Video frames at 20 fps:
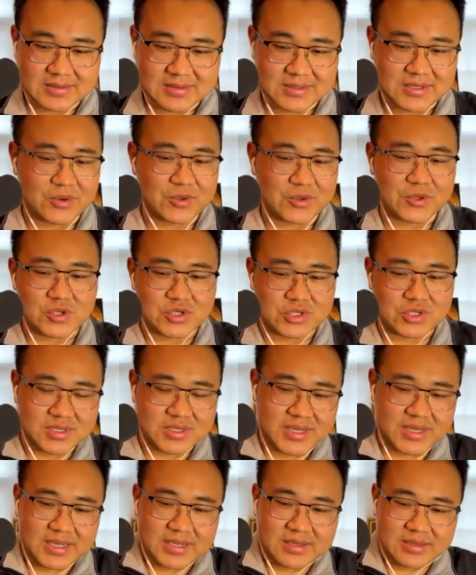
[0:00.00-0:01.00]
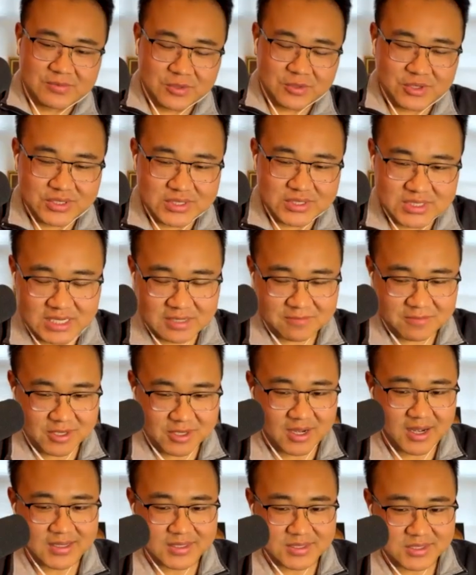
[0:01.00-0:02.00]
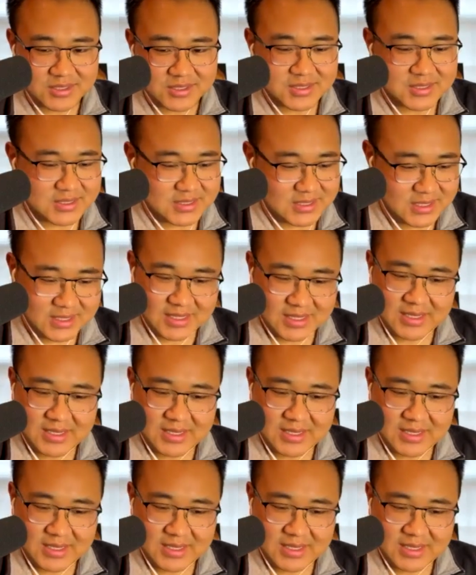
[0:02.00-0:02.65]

You know, usually like if you're a sedevacantist,